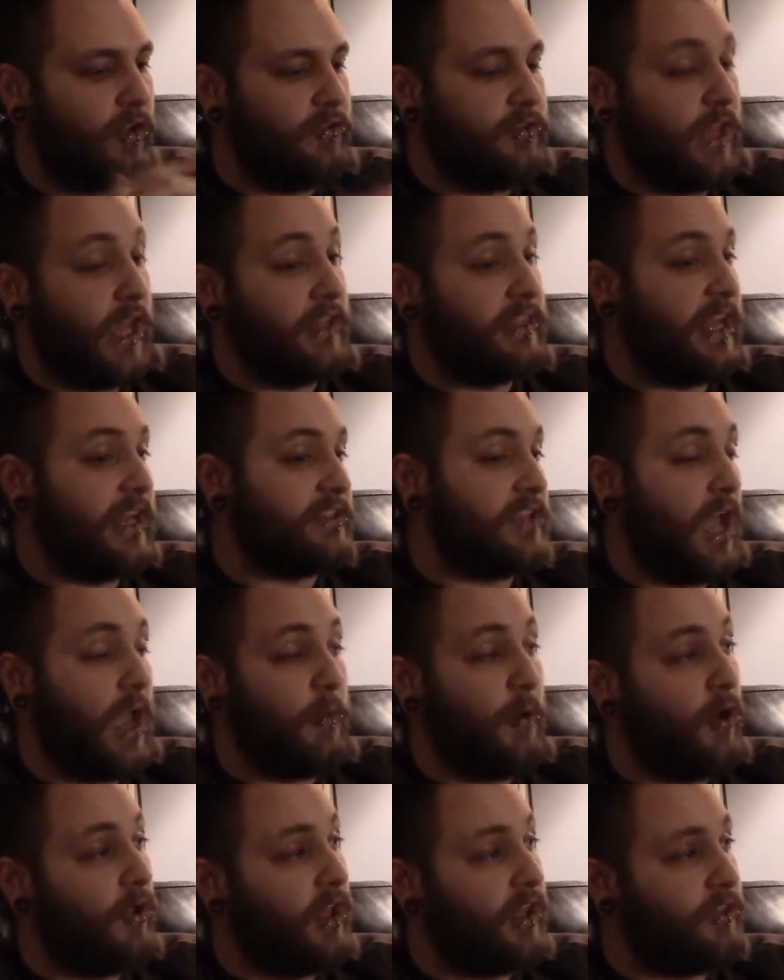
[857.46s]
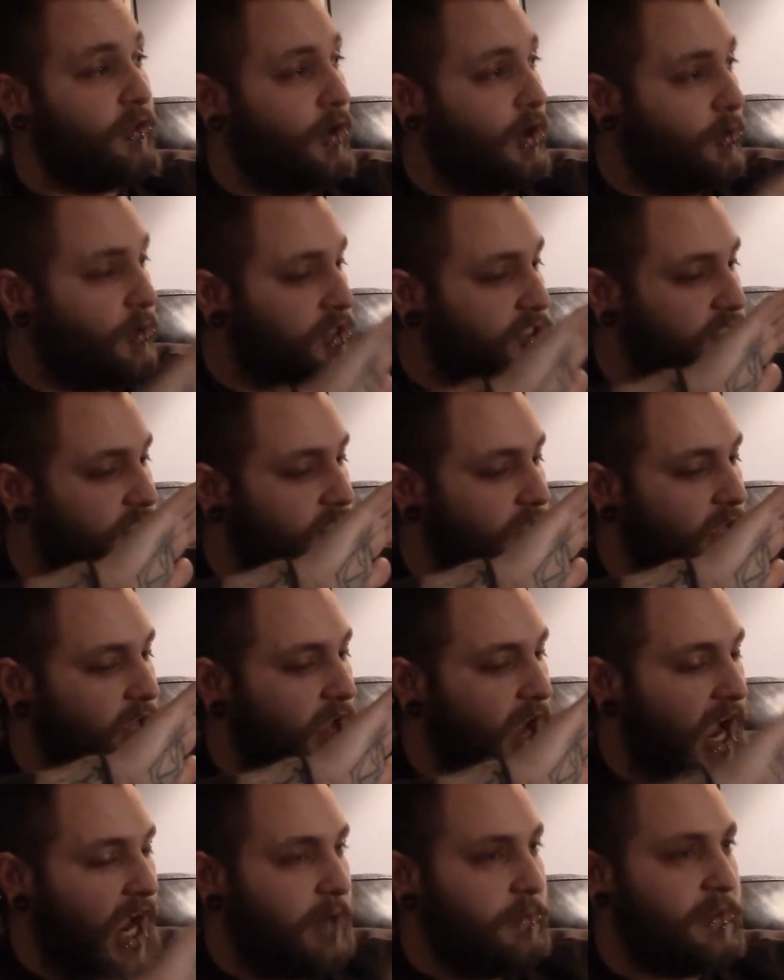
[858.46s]
at that time, all I thought was,
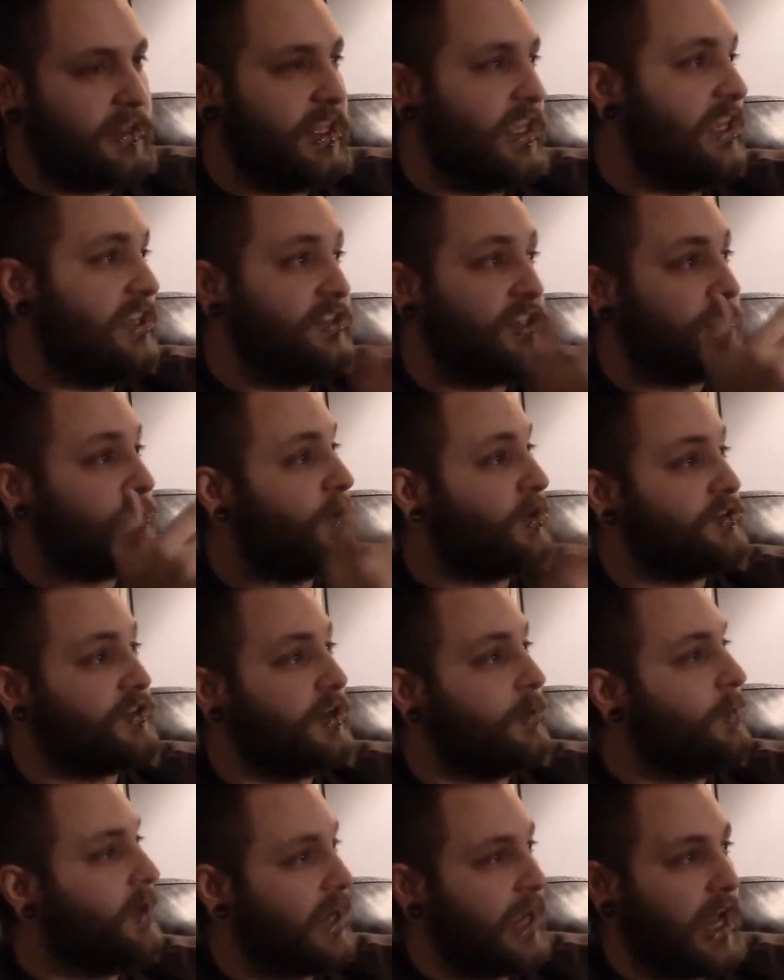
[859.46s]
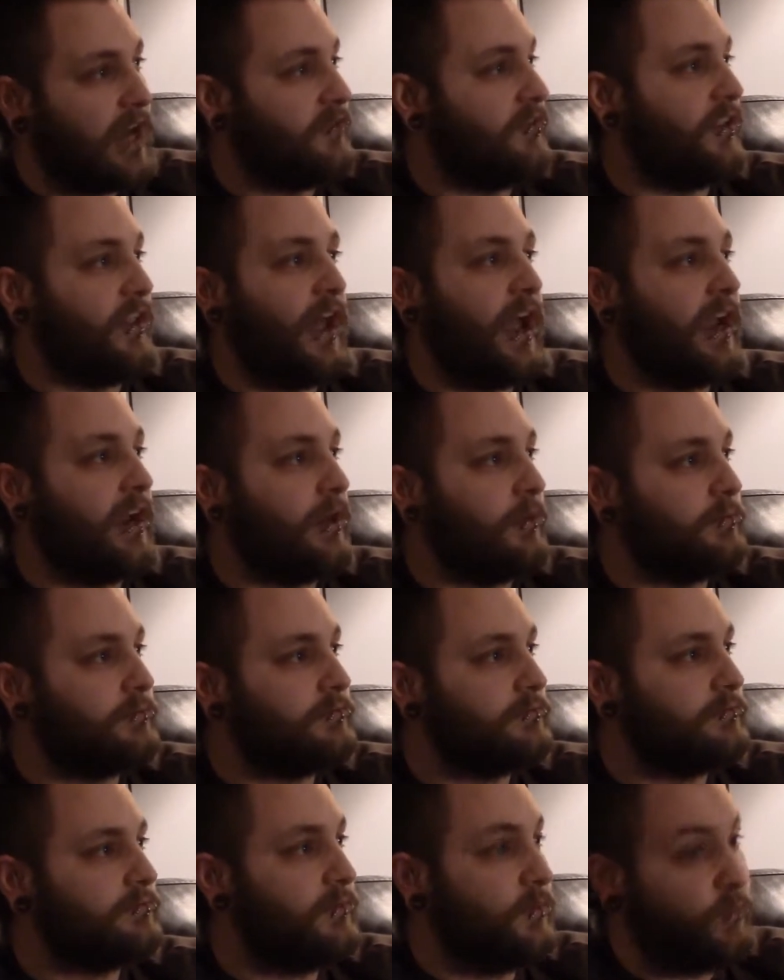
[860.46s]
I'd be the easiest person to pick out of a lineup.
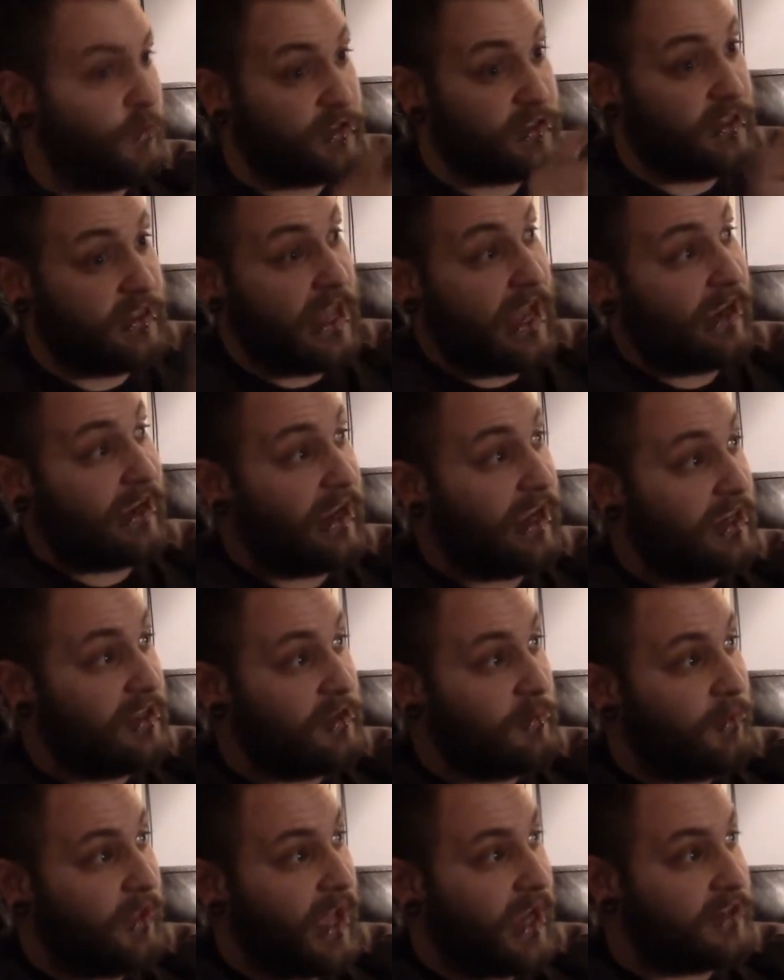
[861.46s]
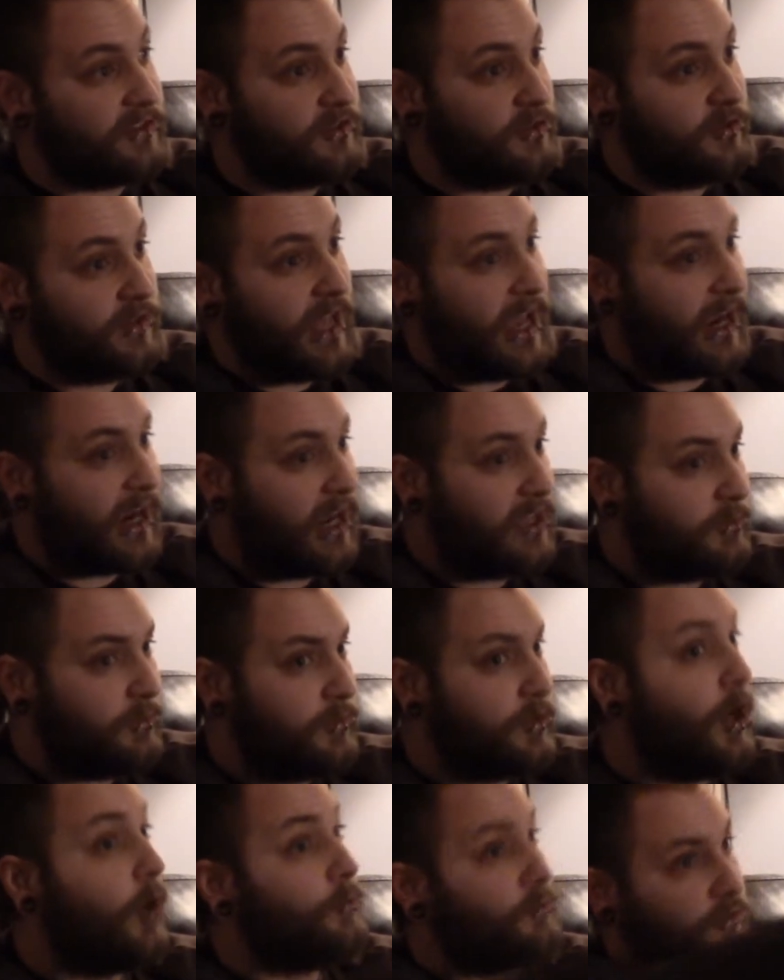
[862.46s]
Was it that guy in the black suit? That guy?
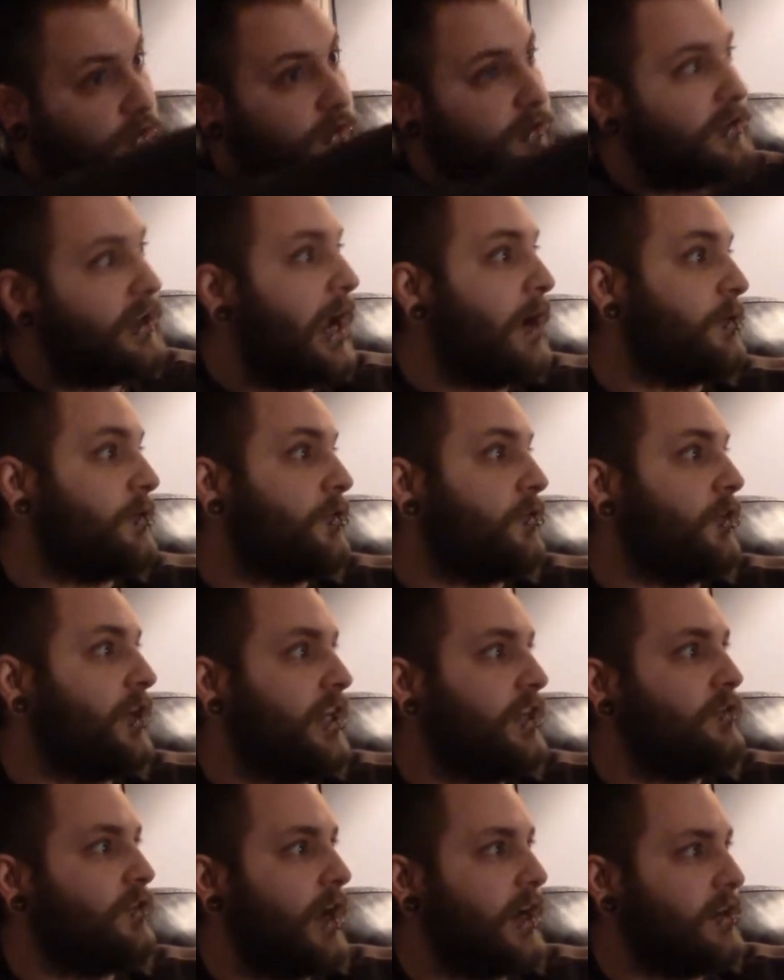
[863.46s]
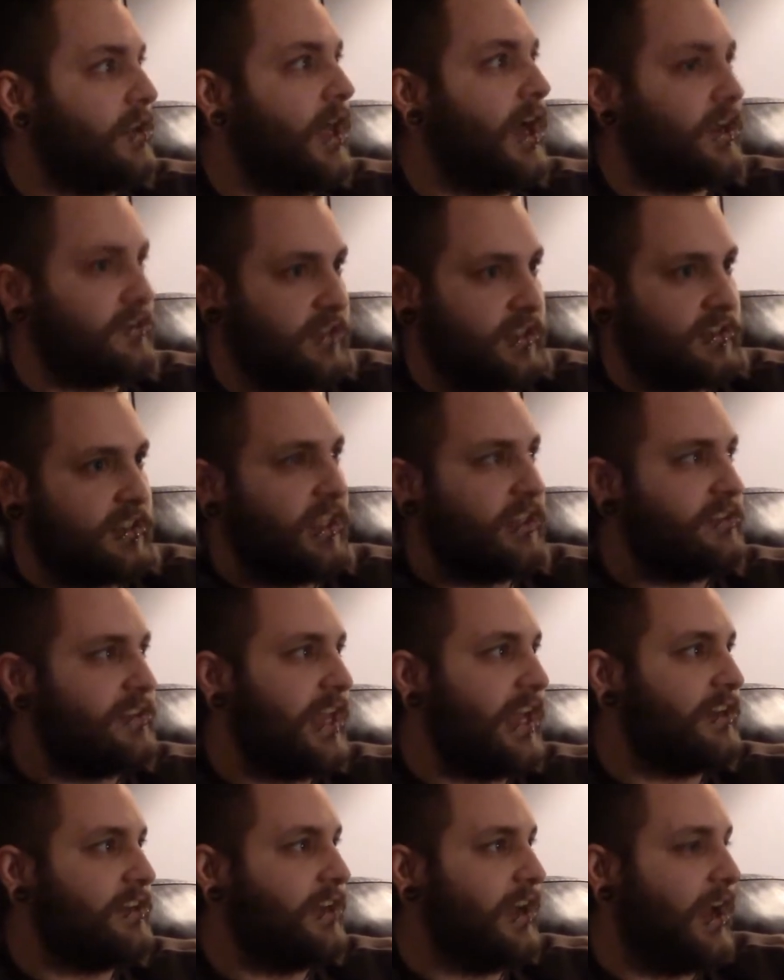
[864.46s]
Nope, guy with green dreadlocks. It's
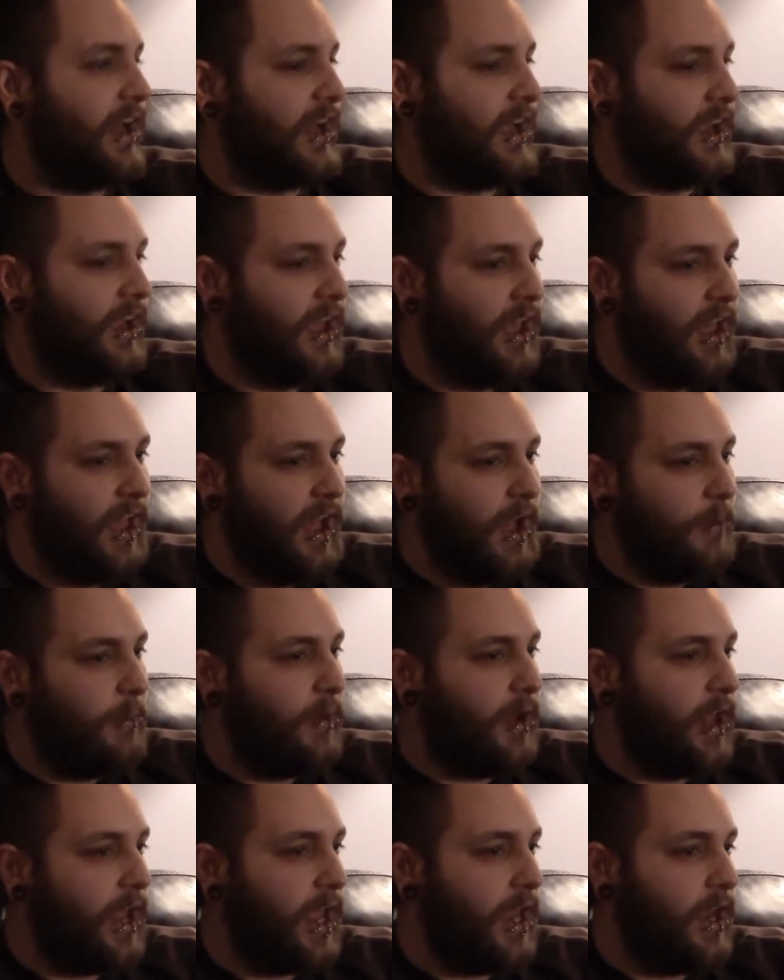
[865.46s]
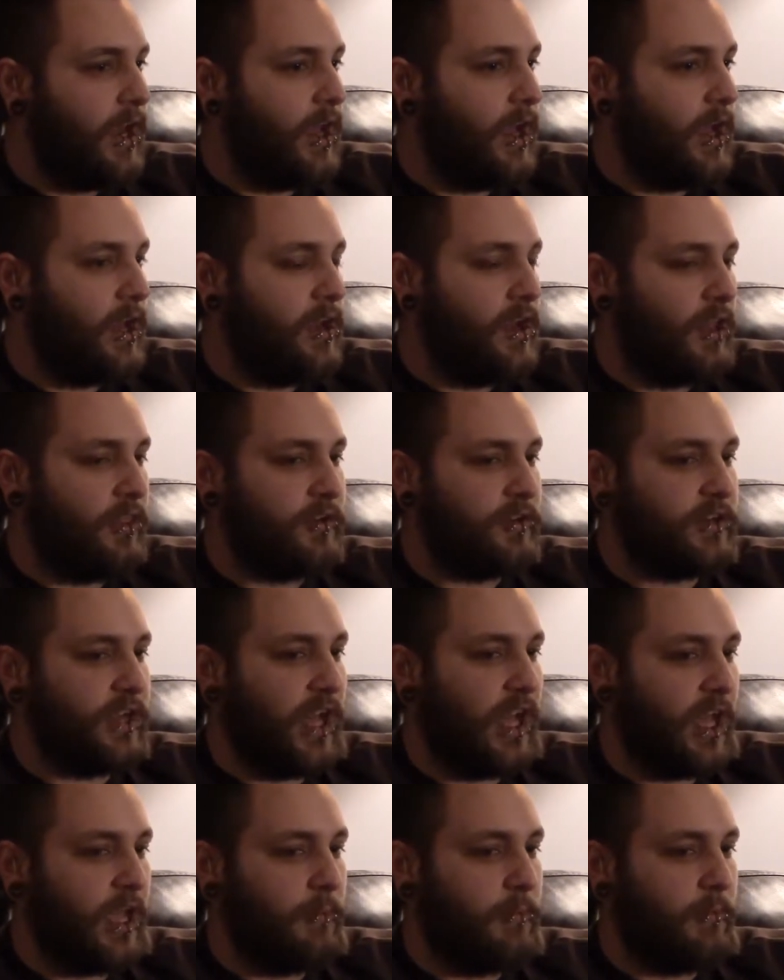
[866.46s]
that guy. But another
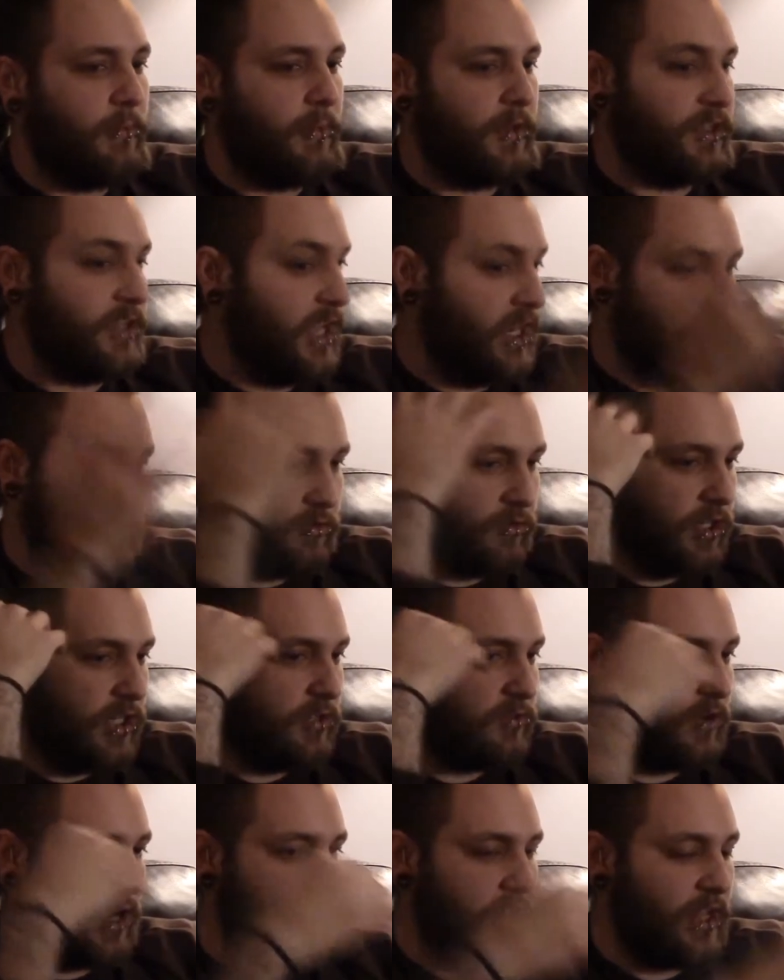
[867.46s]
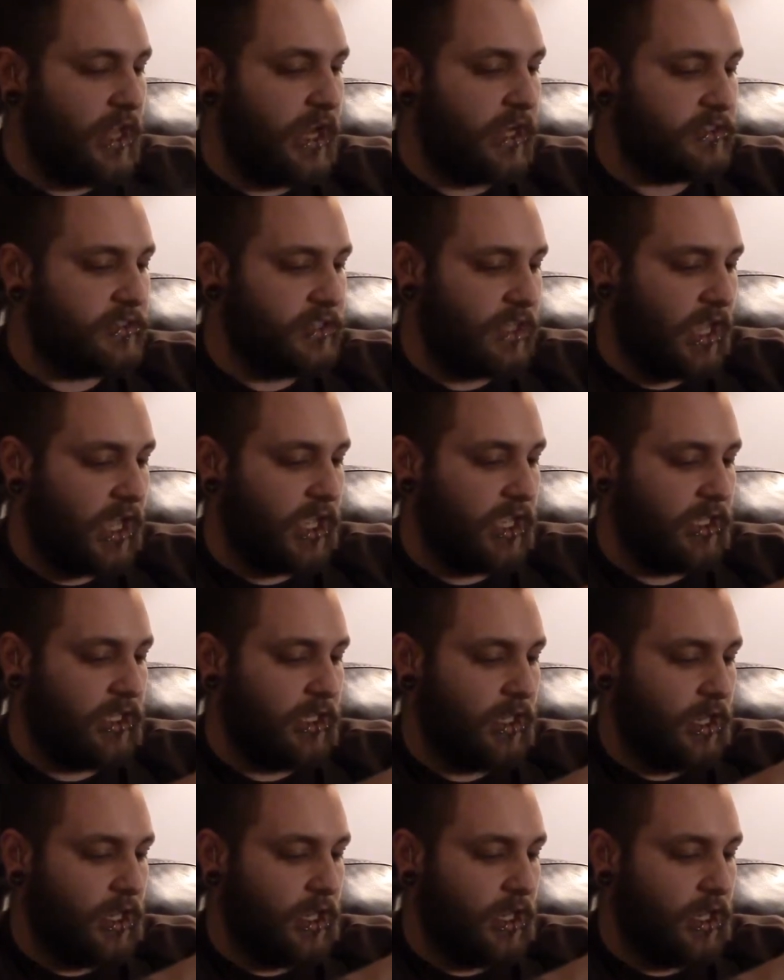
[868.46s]
time, again, green dreadlocks. I